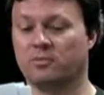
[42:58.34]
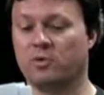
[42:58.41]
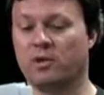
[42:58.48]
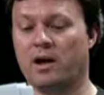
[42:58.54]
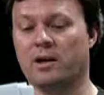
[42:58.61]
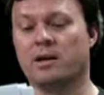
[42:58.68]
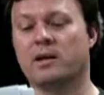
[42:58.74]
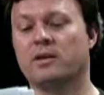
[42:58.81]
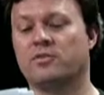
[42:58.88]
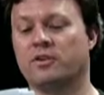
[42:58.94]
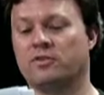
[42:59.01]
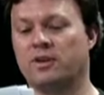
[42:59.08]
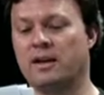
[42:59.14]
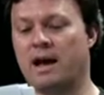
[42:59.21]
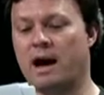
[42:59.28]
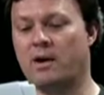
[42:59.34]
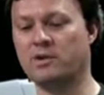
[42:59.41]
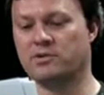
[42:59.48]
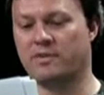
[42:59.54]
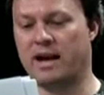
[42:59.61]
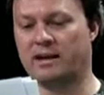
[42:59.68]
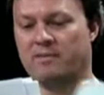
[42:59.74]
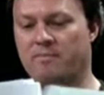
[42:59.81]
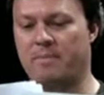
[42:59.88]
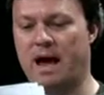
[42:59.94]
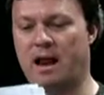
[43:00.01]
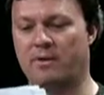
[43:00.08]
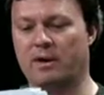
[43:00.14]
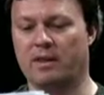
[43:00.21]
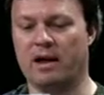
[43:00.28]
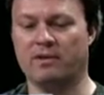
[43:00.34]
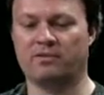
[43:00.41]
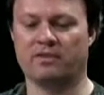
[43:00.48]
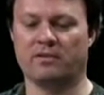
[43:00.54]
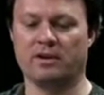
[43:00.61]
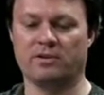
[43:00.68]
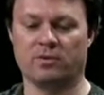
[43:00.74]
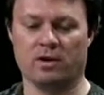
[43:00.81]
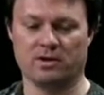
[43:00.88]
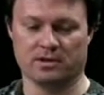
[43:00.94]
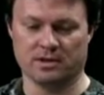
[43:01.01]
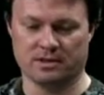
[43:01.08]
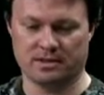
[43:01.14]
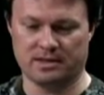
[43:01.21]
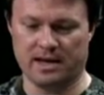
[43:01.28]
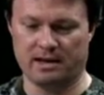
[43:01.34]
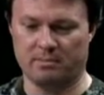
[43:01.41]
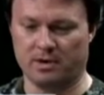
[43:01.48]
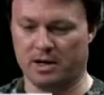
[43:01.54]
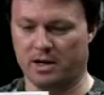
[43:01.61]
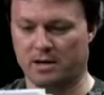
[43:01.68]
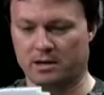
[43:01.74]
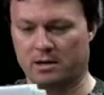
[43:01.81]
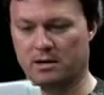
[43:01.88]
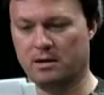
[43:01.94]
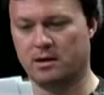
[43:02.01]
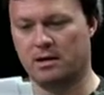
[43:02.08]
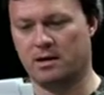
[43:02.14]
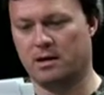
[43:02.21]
Yeah, it does support a lot. 16 hours of active battery life, 72 hours on standby.